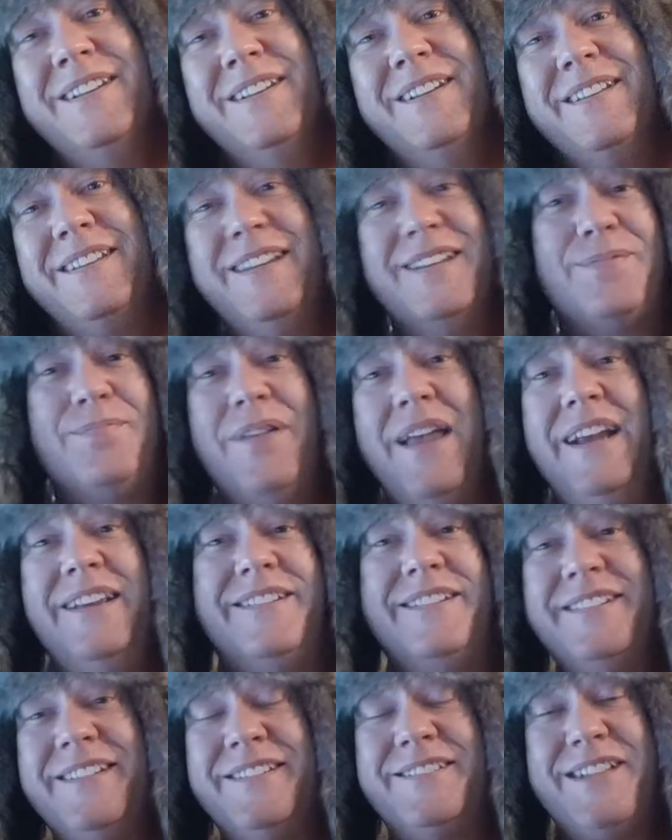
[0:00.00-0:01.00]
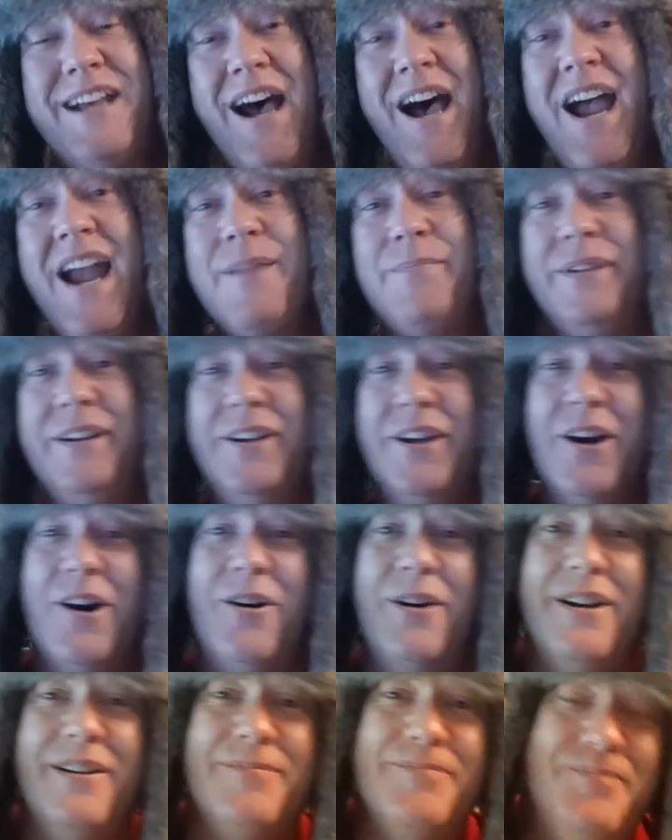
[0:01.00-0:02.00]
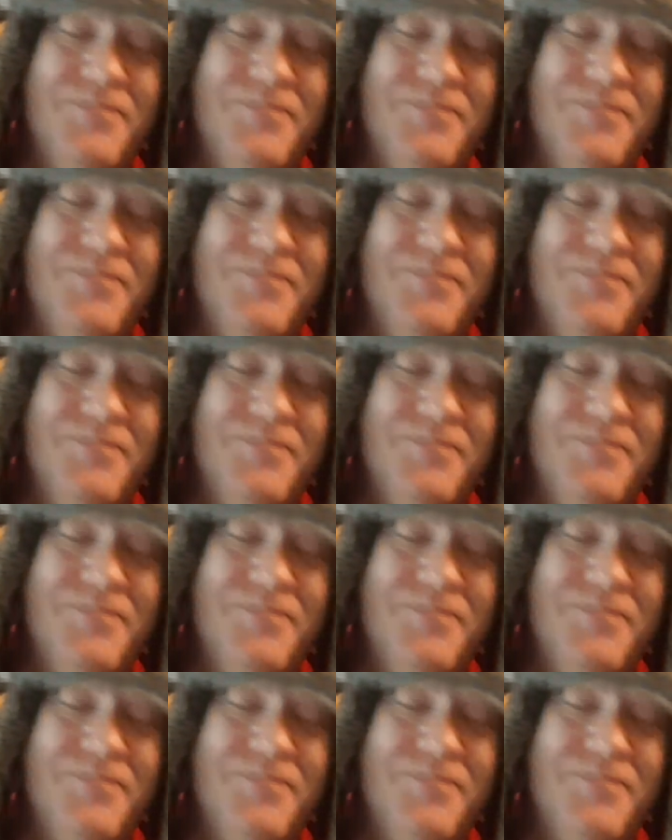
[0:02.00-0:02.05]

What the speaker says: this place and this time, you know, and